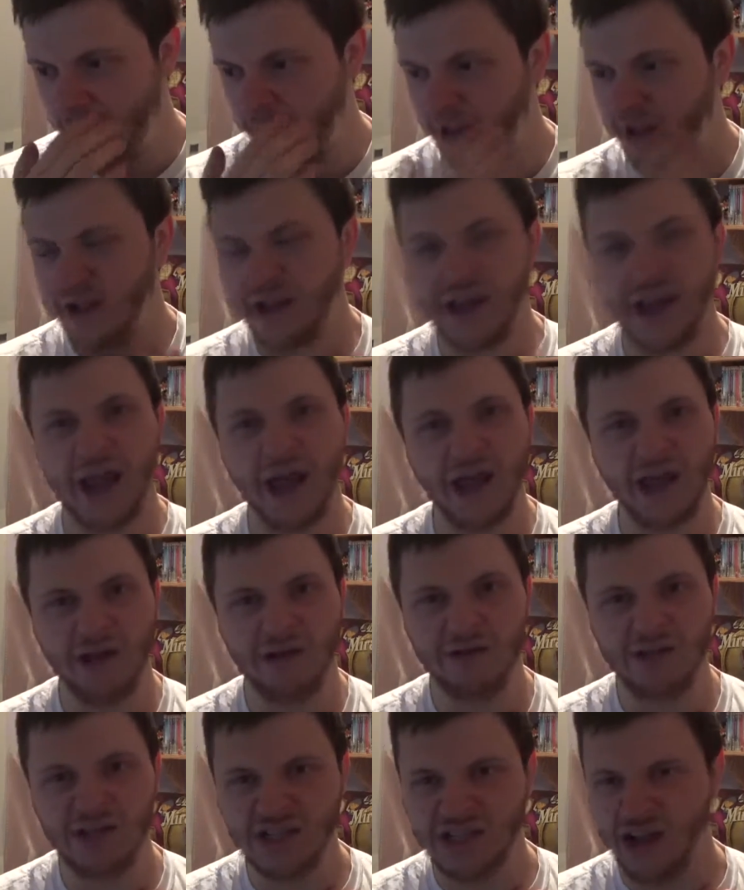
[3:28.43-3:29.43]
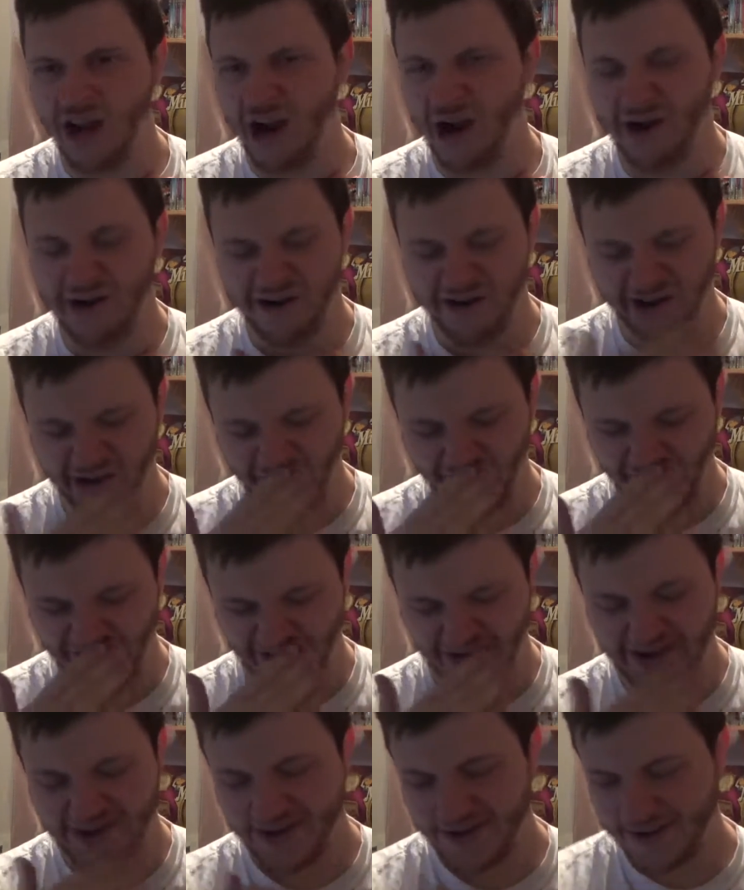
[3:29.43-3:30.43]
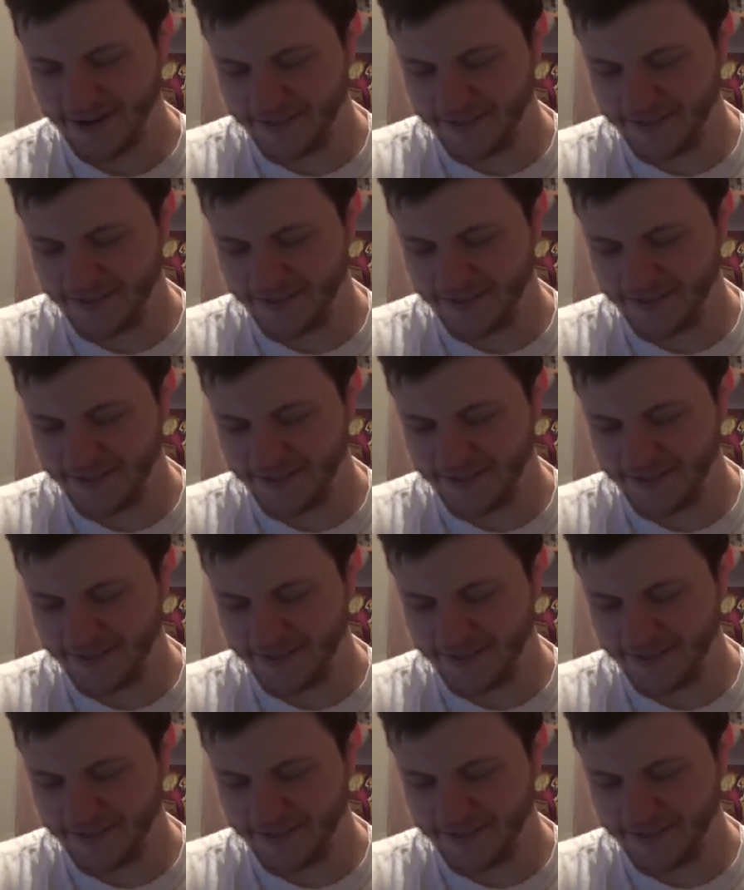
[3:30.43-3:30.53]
Bloody hell, I'm so yawny.